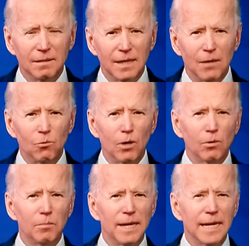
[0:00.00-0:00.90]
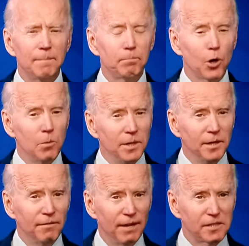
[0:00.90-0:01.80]
And where we're making permanent
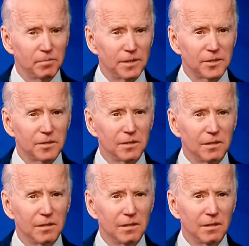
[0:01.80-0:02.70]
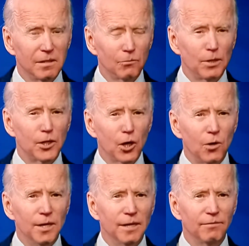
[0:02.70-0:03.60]
investments,
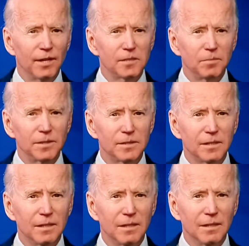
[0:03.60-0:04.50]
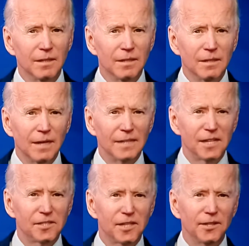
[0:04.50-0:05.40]
recurring investments, as I
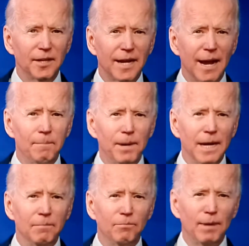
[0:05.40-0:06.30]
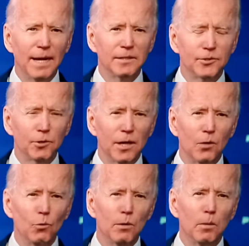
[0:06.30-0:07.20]
said in the campaign trail,
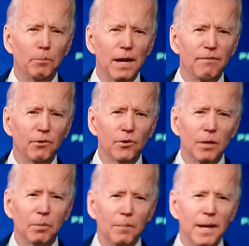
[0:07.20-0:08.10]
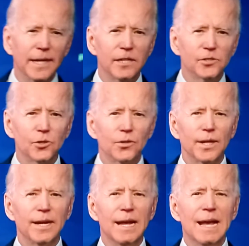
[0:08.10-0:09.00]
we will pay for that by making sure
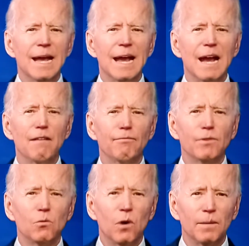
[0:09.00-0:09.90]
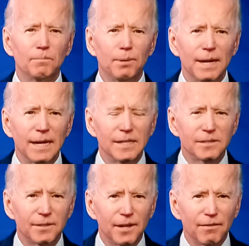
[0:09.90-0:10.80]
that everyone pays
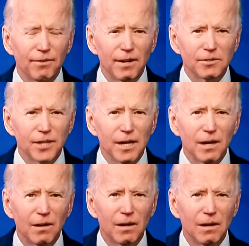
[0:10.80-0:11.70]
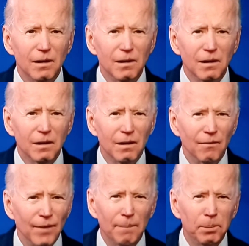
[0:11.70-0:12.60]
their fair share,
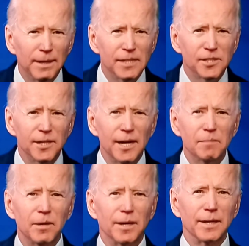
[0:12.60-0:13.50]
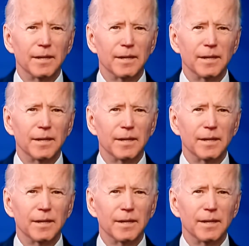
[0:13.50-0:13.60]
not punishing anybody.